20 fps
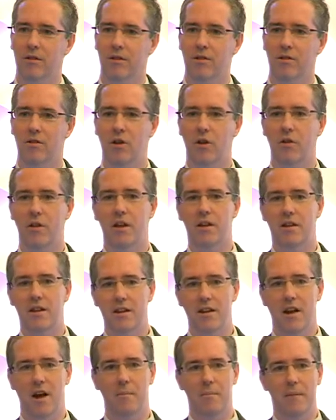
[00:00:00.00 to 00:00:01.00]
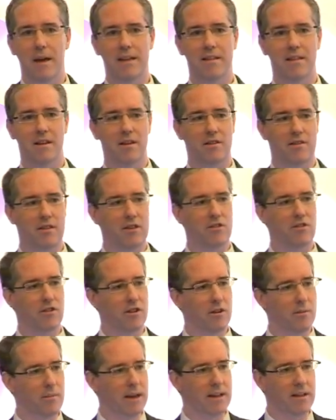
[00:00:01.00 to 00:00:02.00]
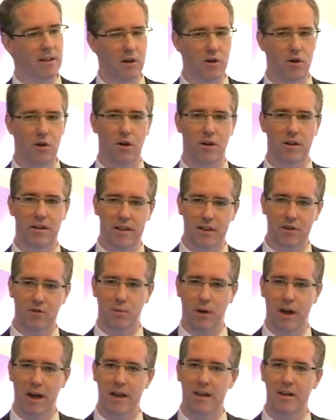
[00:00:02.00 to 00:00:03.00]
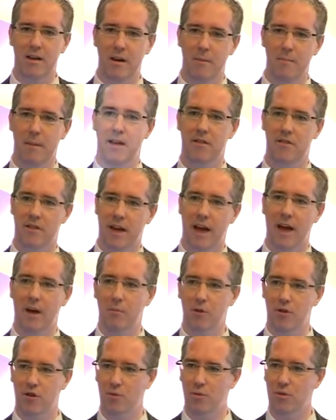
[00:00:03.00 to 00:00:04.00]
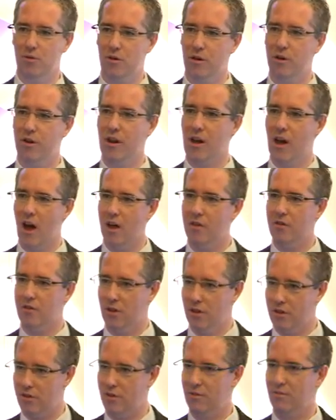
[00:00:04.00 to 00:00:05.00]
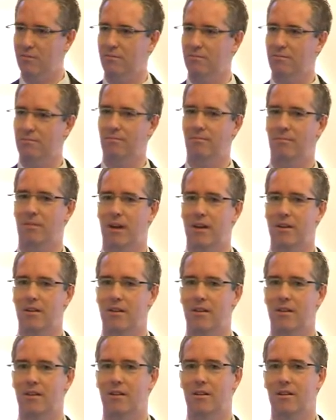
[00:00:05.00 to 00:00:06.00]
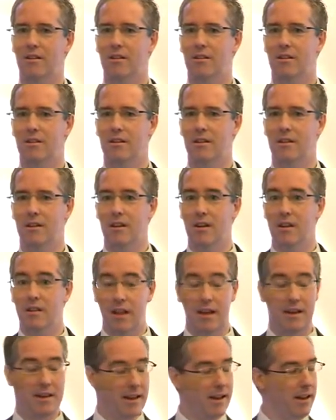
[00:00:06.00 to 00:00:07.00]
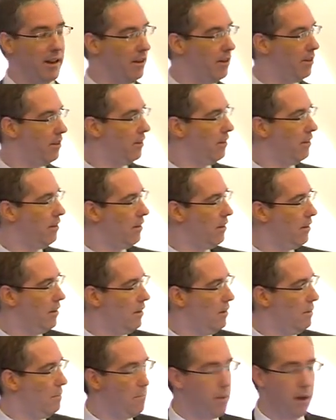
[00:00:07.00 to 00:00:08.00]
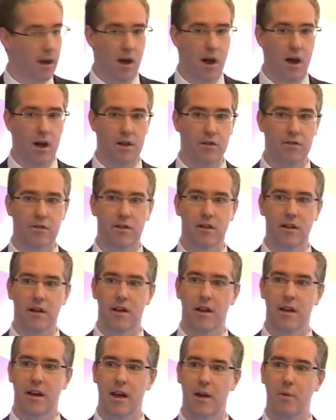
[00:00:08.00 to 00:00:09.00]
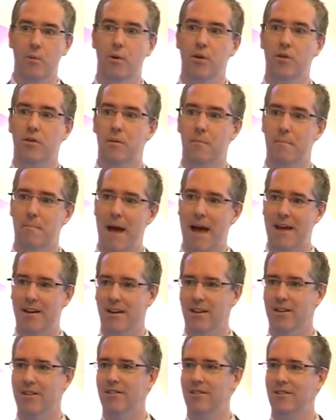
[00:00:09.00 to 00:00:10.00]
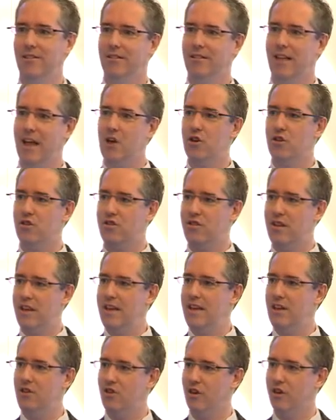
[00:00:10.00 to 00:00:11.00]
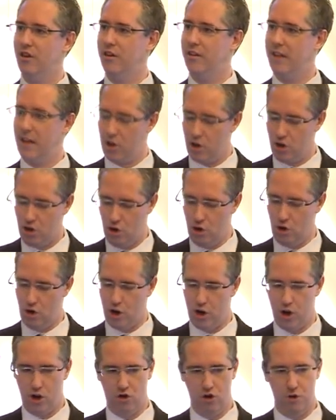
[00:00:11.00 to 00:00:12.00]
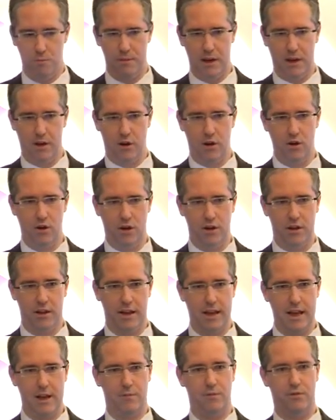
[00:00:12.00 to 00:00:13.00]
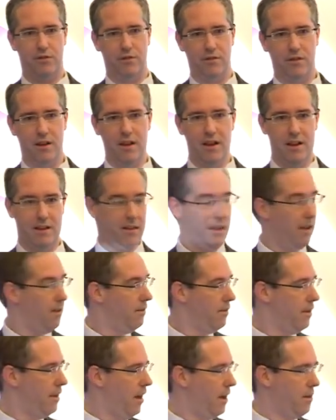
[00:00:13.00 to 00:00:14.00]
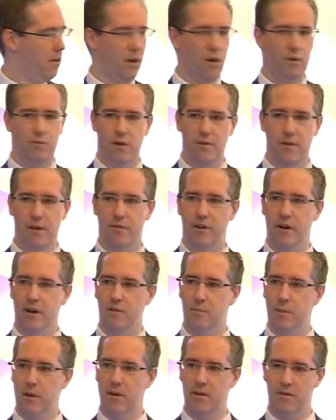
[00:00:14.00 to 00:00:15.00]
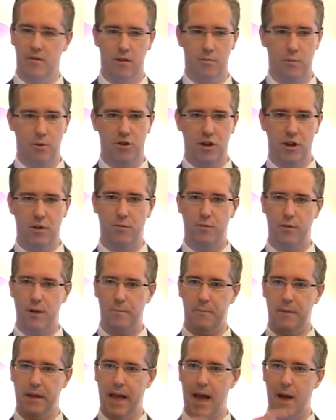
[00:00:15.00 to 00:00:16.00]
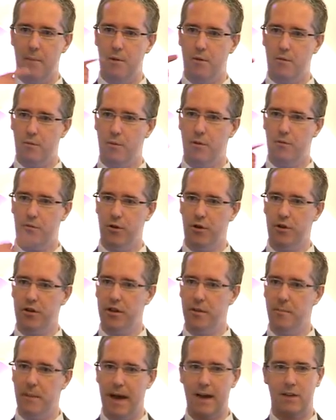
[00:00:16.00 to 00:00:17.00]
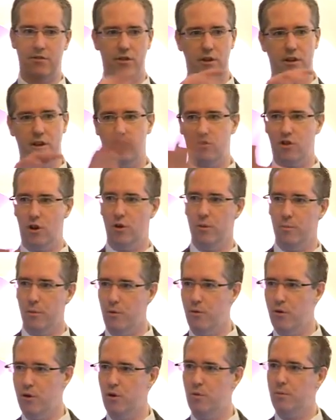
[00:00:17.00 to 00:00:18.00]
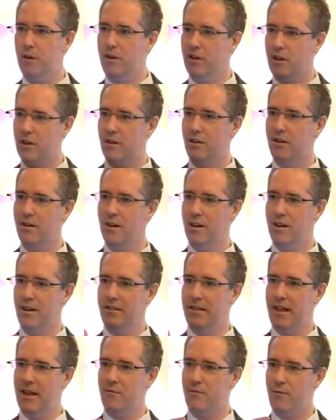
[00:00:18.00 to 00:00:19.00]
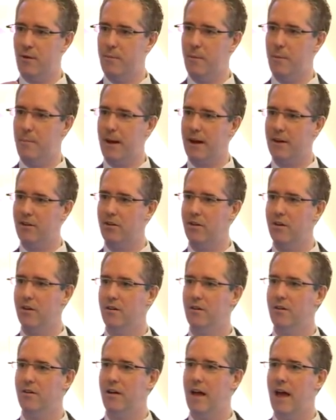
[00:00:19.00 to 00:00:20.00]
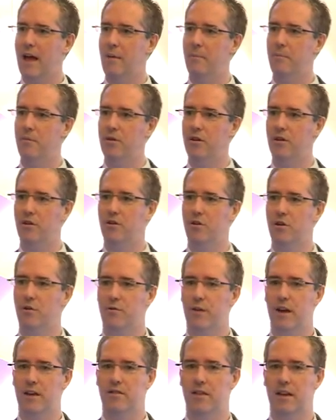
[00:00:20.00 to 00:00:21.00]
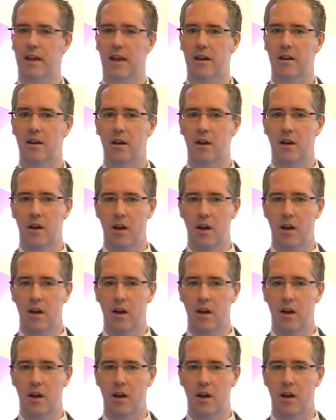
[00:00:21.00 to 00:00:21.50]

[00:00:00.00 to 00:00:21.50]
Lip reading: so they did not make the decision to make the call in this way based on how much it was going to cost us, right? They did it because it was better. They could see each other. They could talk in a group. They could look at the gifts. I don't know if you've ever experienced this, but you can flip the camera from the front to the back so you can show them the room, and you can then flip it back to your face again.